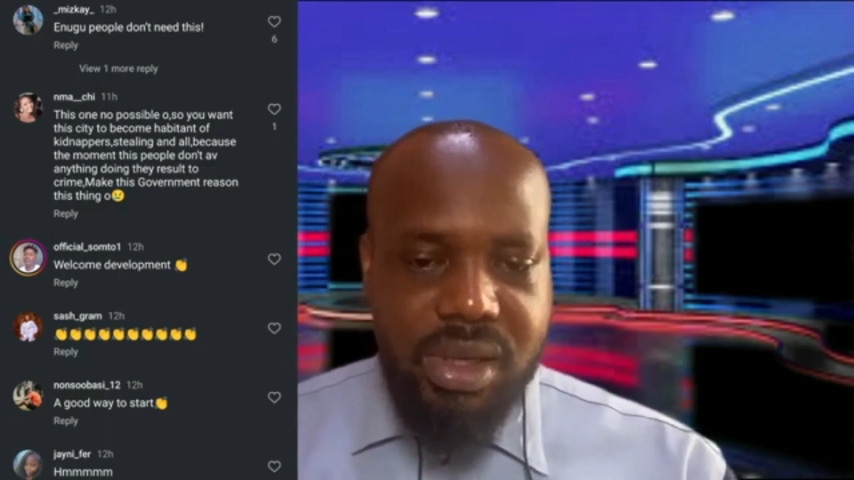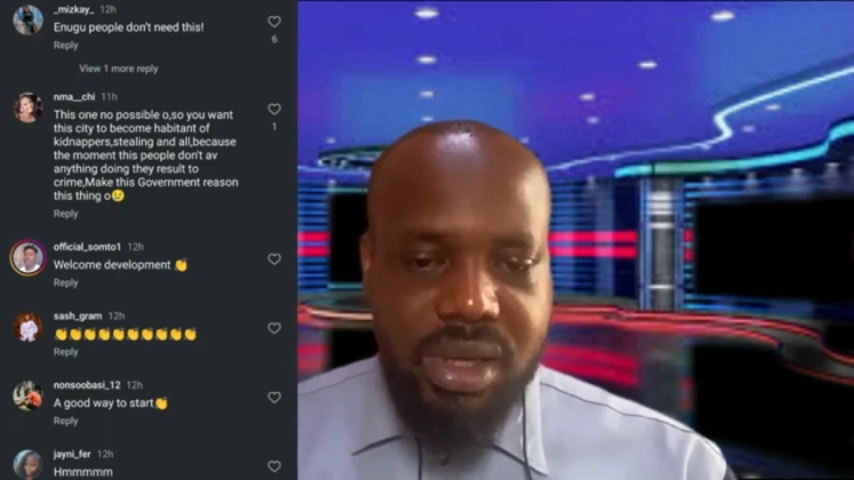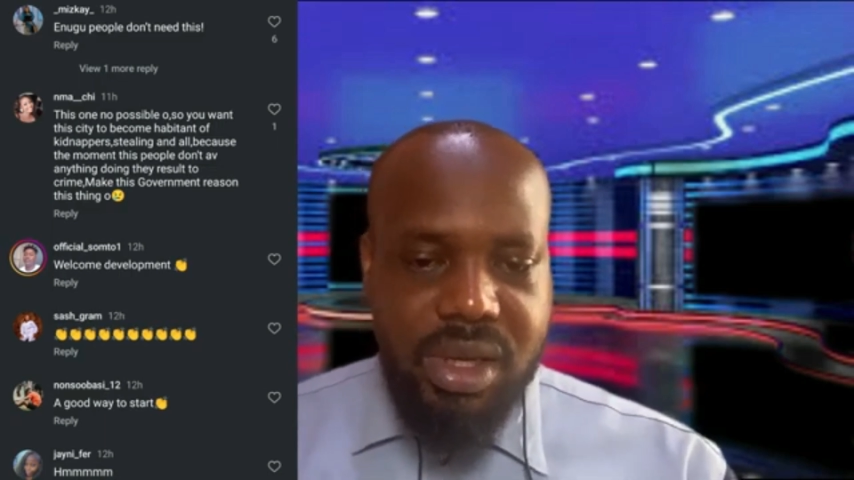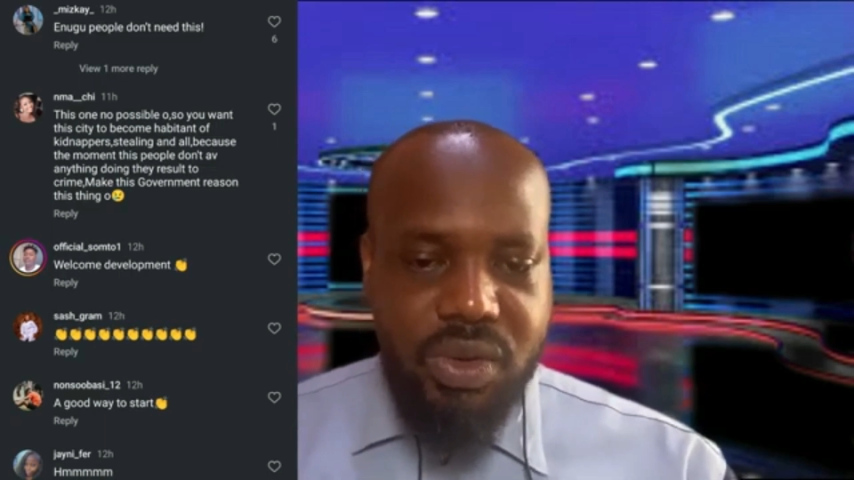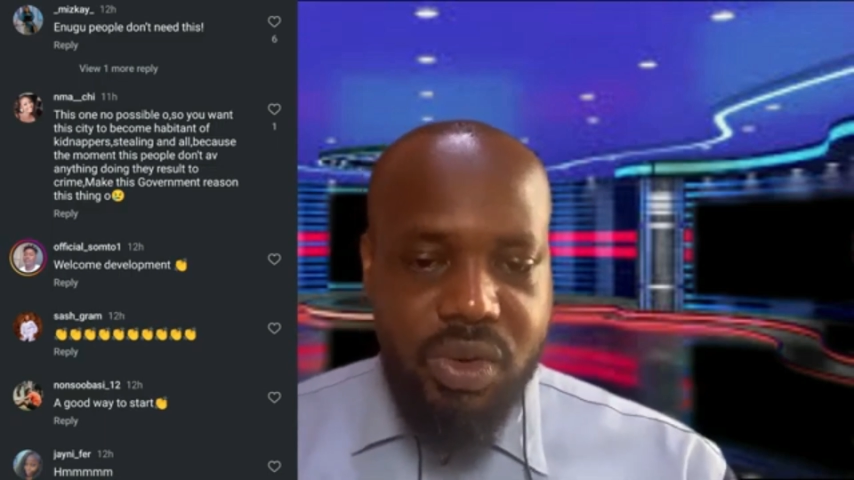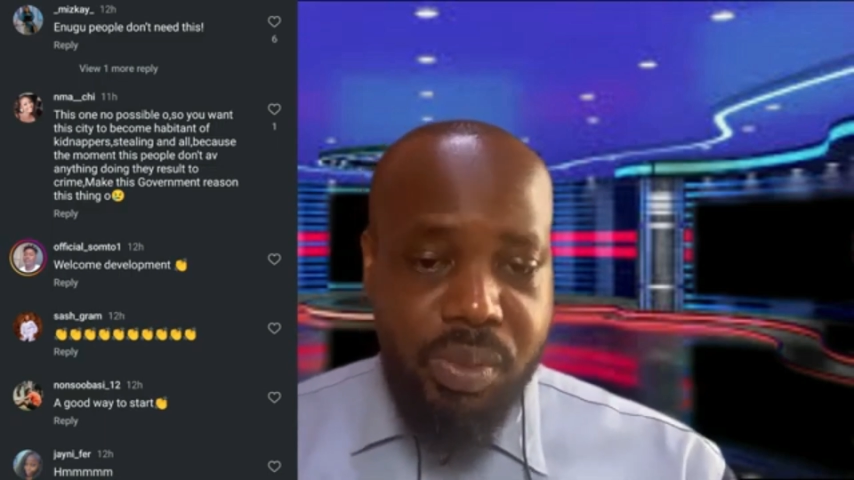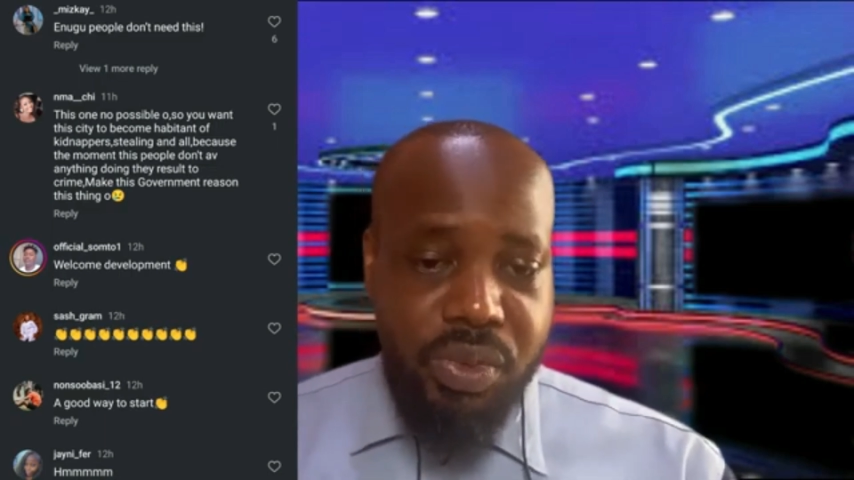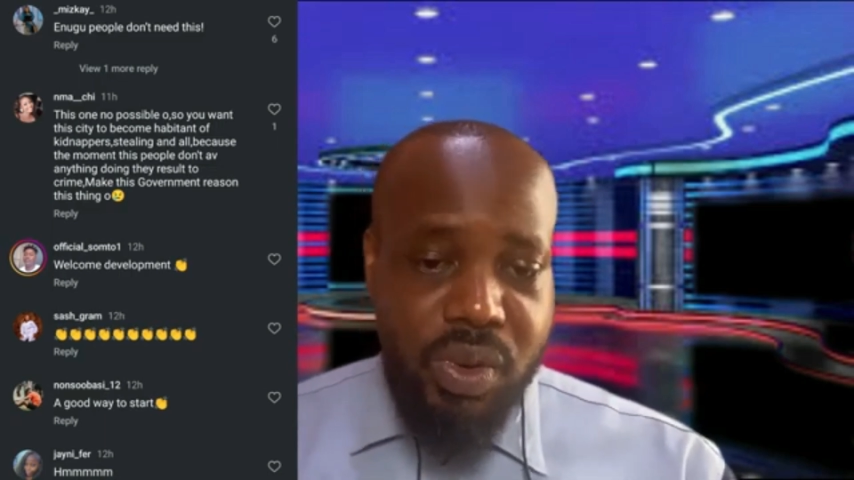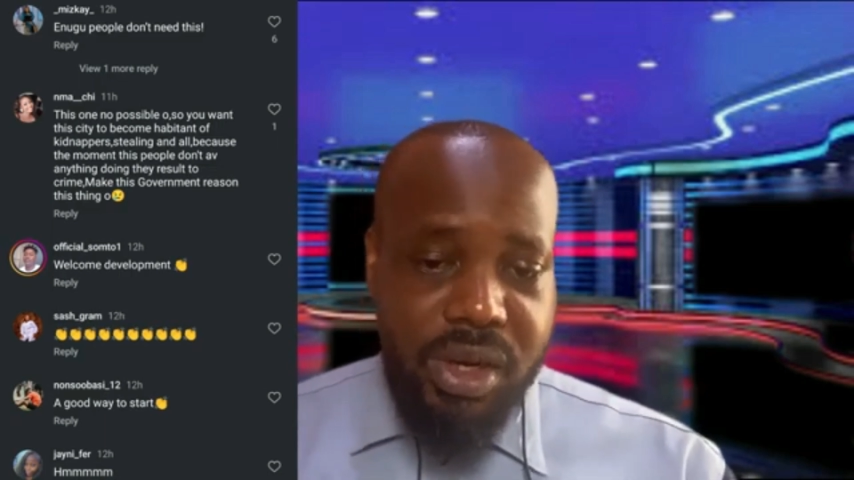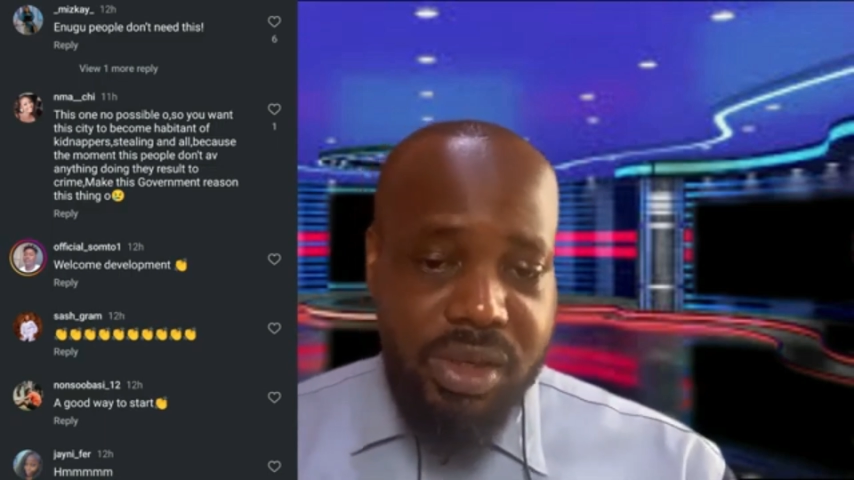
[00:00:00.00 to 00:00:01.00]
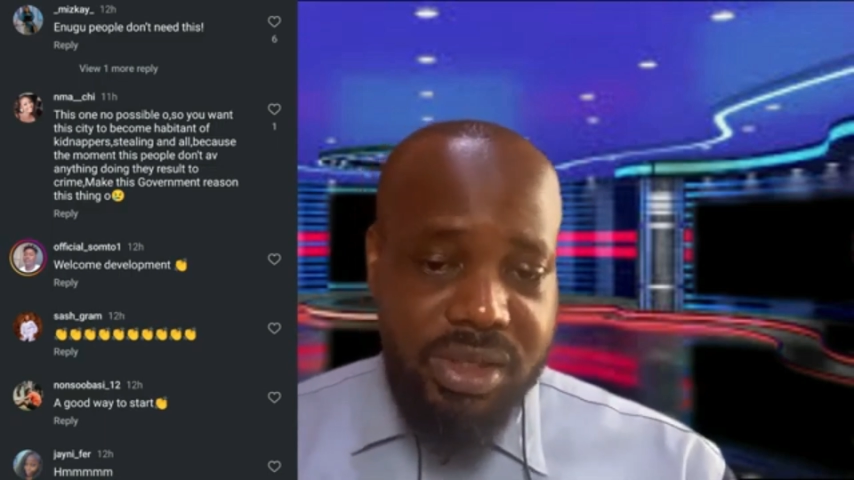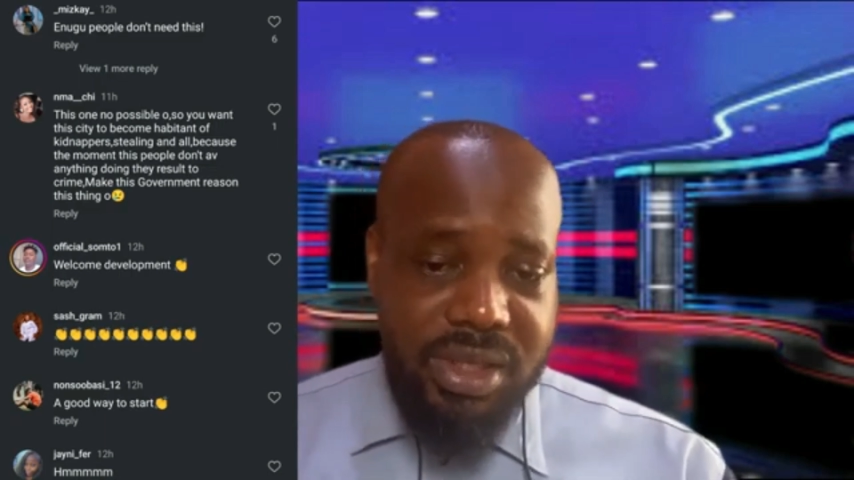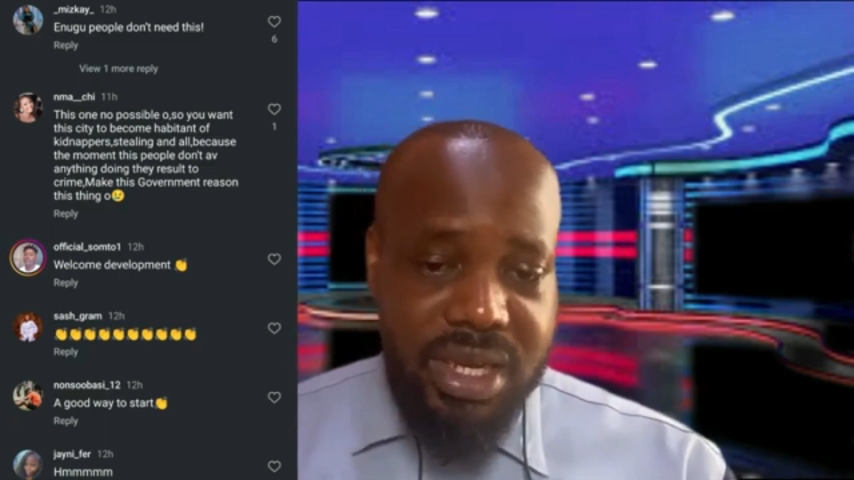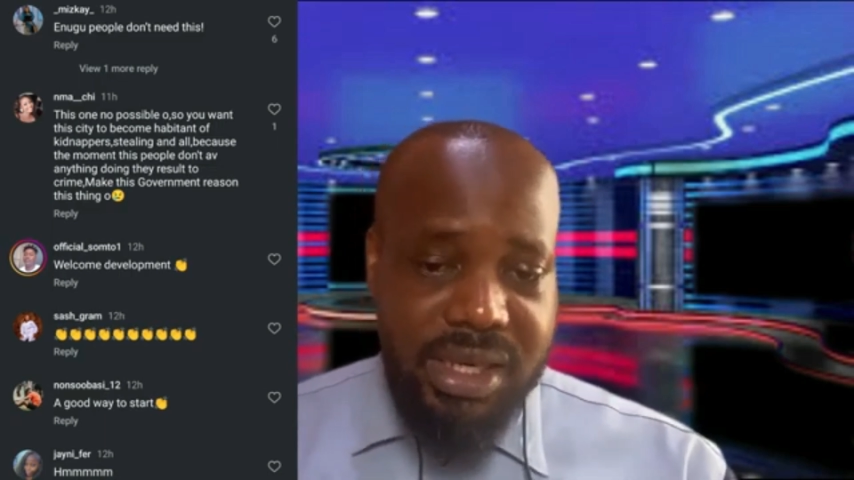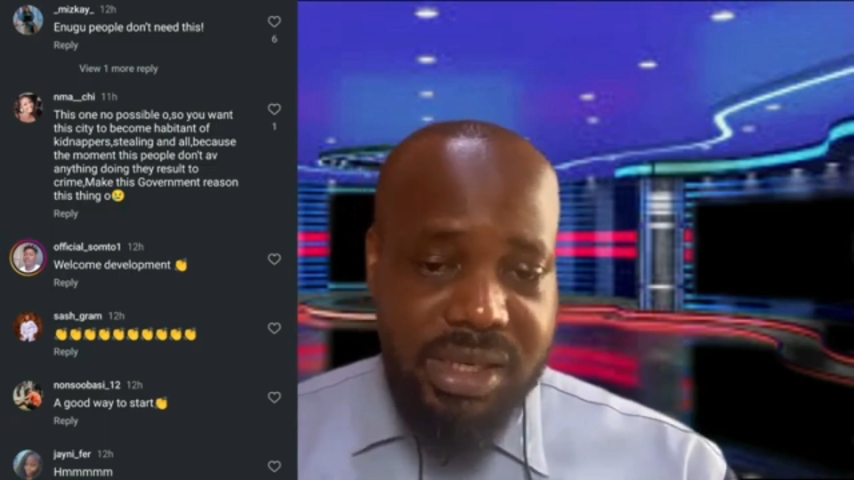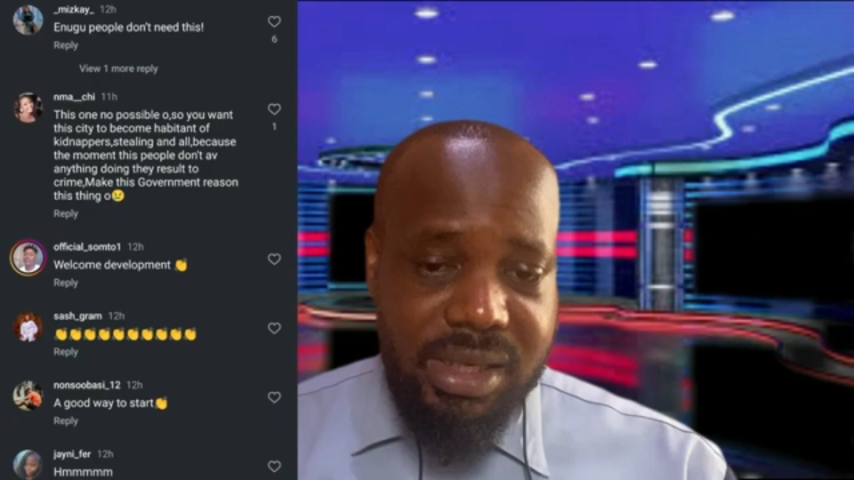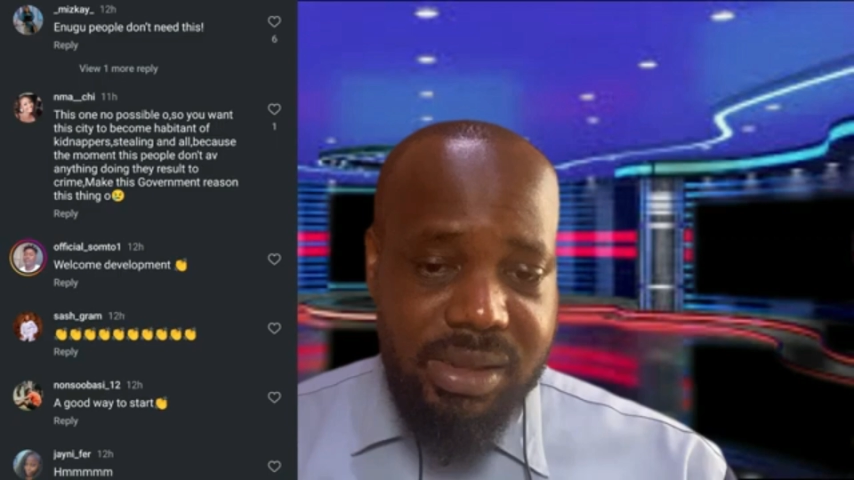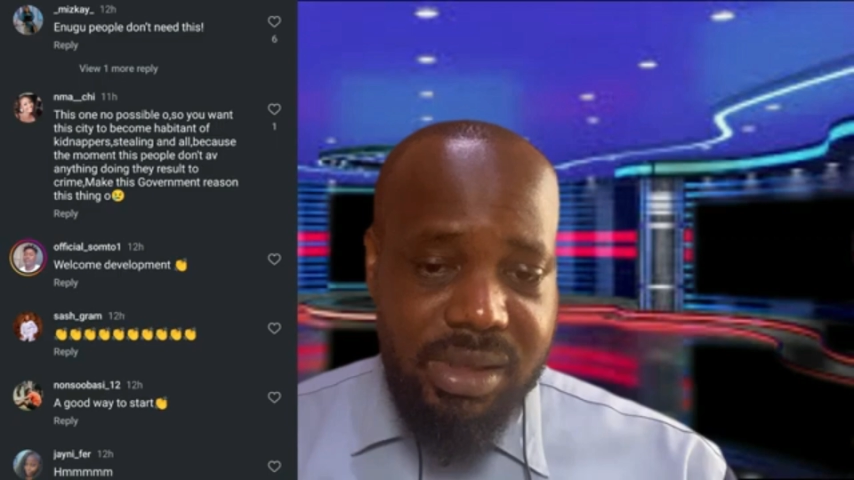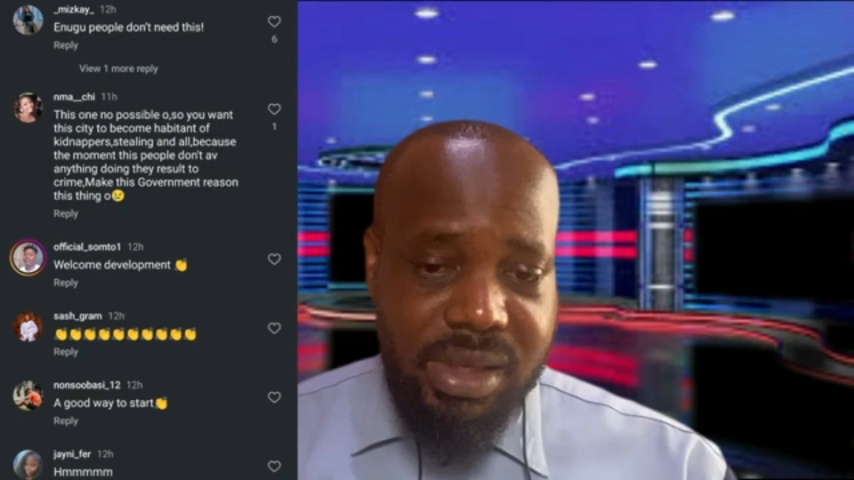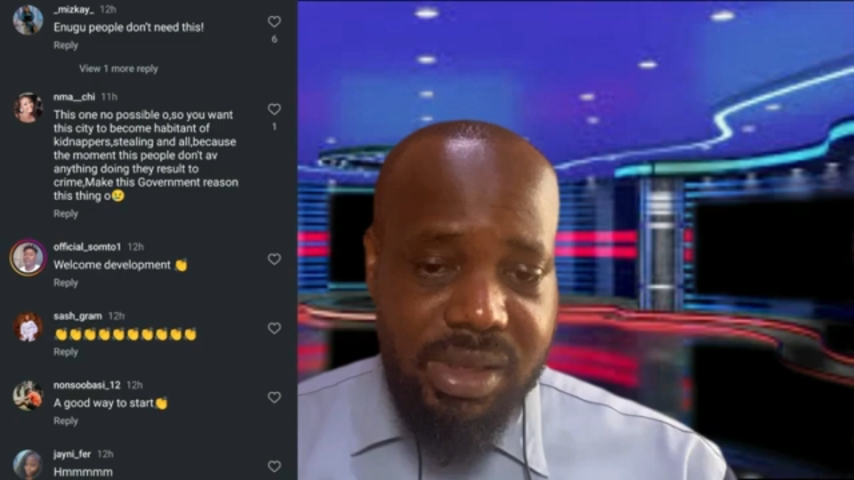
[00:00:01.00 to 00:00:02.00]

Hope you are seeing